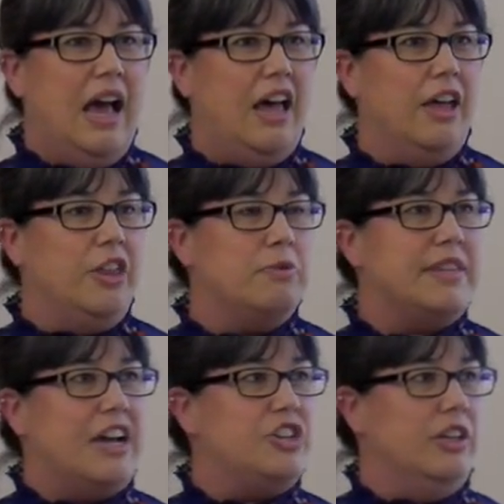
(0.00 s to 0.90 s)
Uh, there was
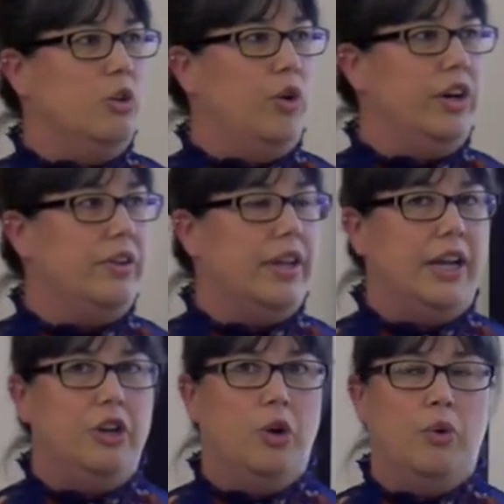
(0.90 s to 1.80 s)
actually a lawyer that
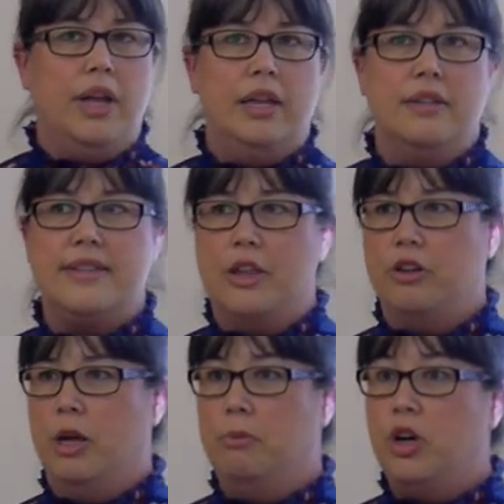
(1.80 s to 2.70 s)
I know in
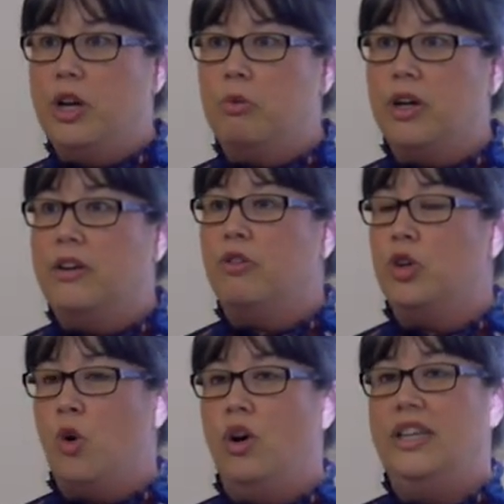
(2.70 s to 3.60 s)
southern Alberta working for
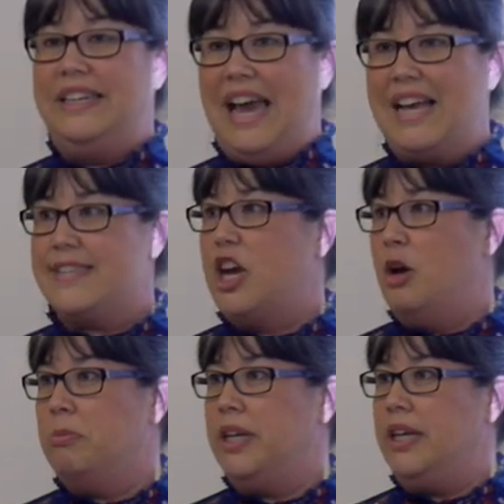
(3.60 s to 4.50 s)
an oil and gas
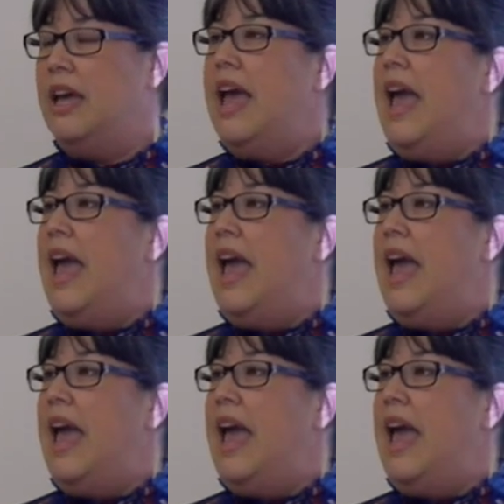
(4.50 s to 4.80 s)
company.